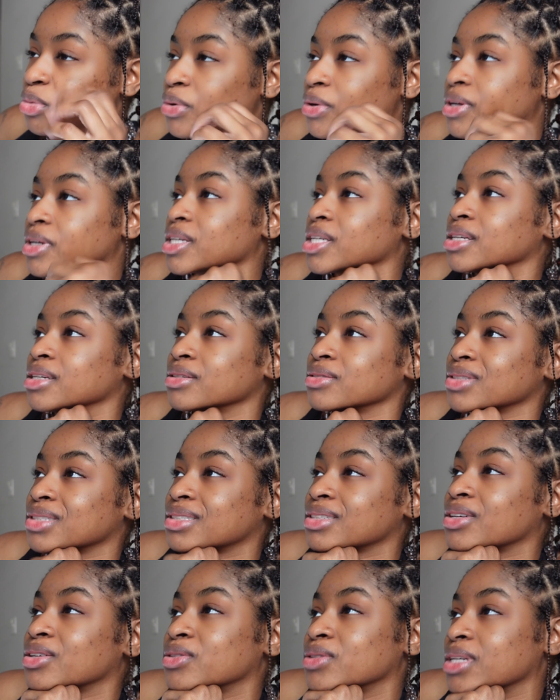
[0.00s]
pretty
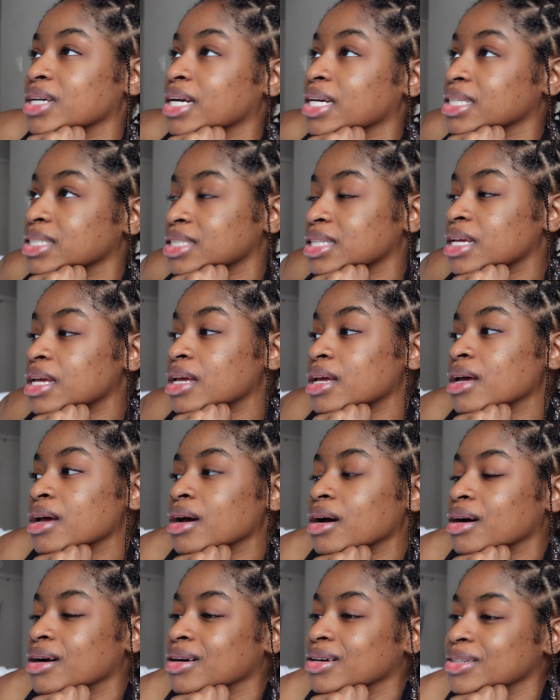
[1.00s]
so nice
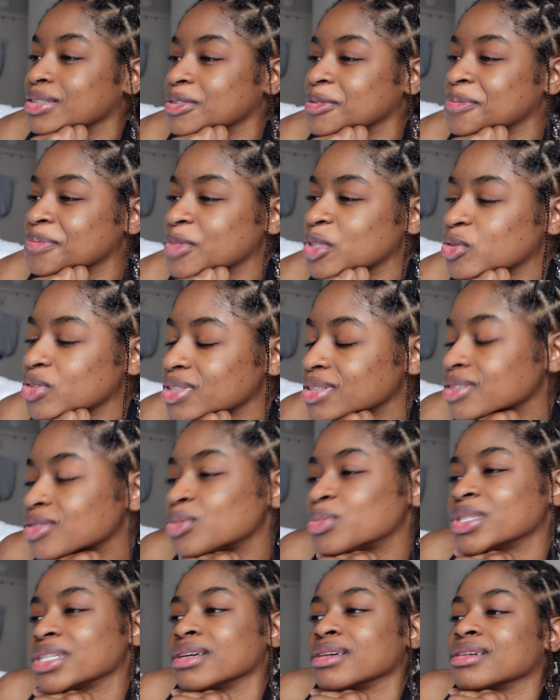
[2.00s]
um, I was a little
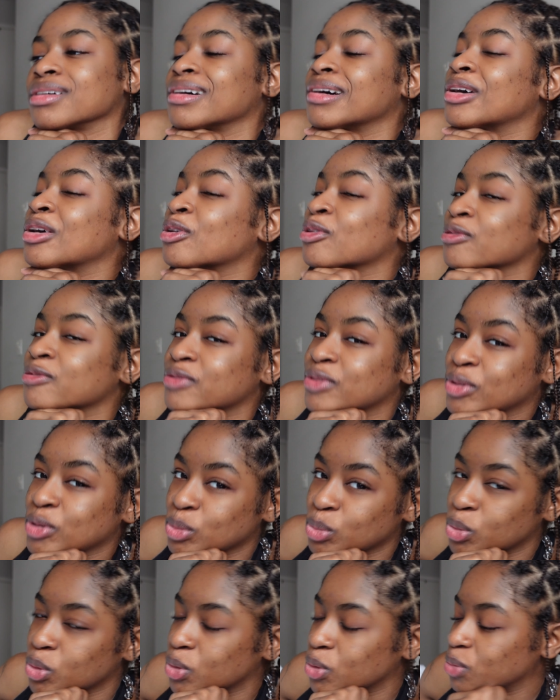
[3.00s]
bit
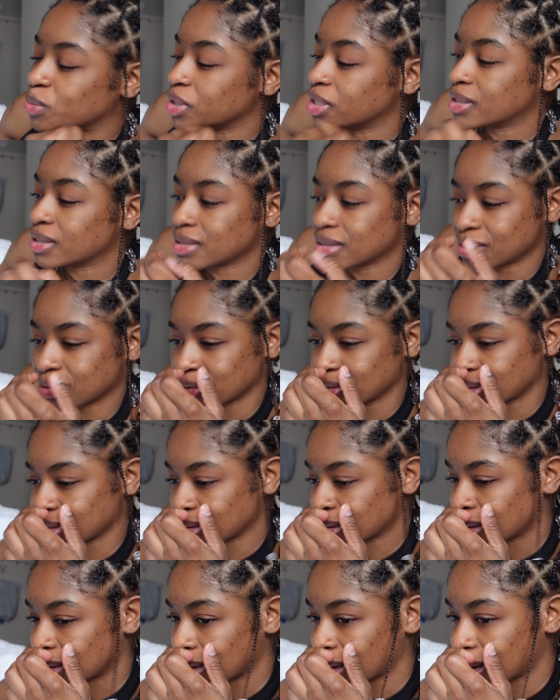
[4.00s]
uncomfortable because there's
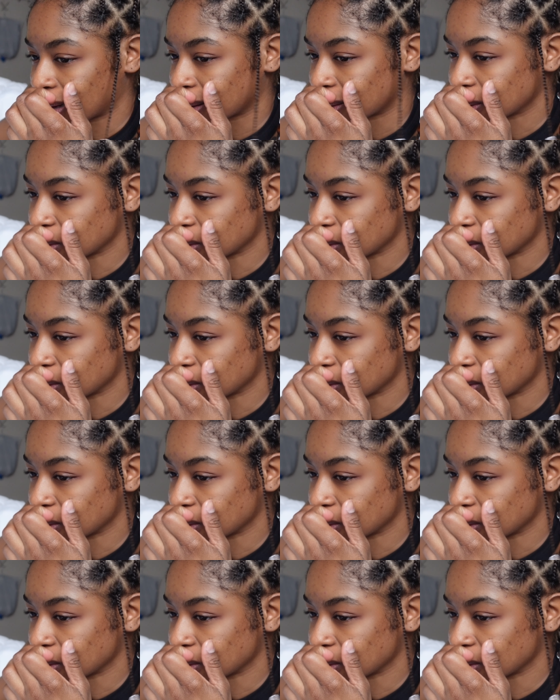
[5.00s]
a lot